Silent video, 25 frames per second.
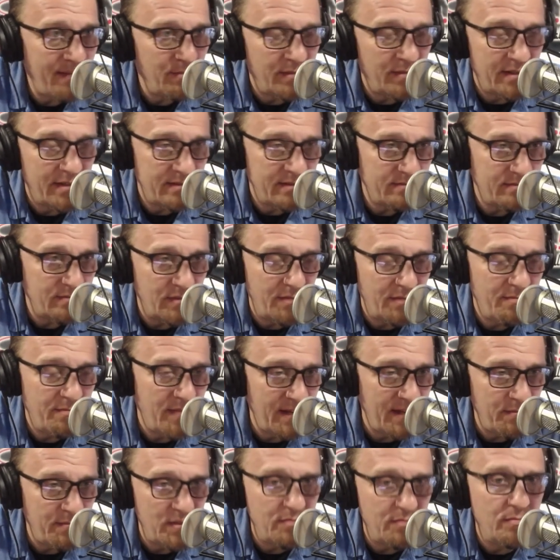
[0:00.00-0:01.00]
but
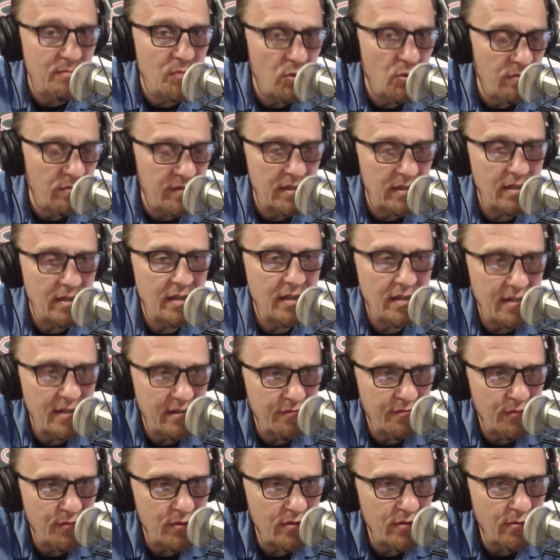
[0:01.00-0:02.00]
maybe moving in a
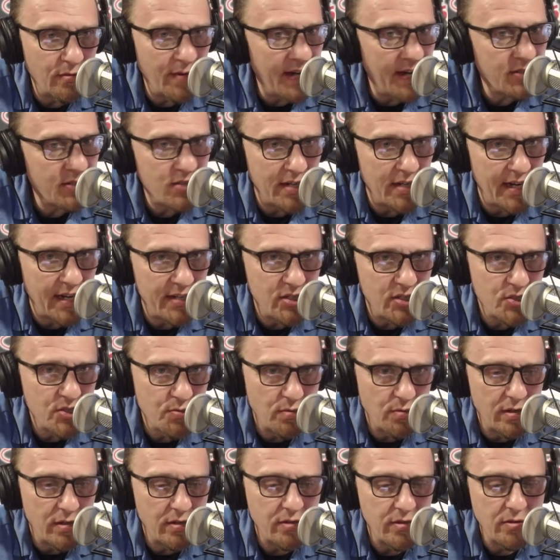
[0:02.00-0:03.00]
different direction. I just
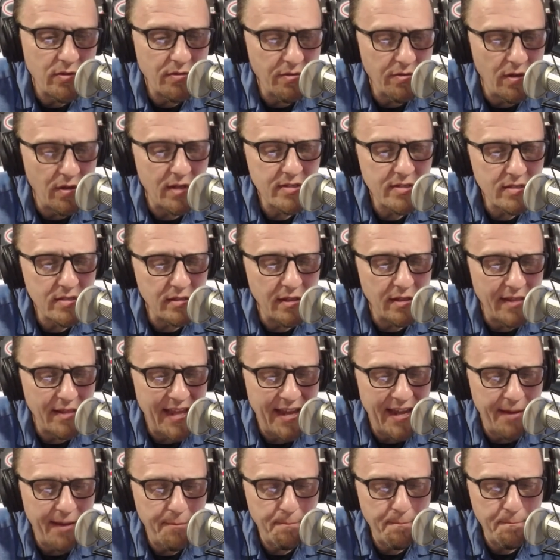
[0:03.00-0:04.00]
wondered your thoughts in
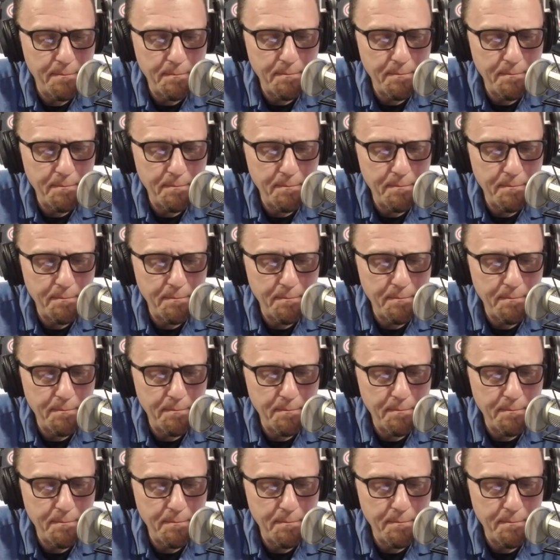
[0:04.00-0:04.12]
that.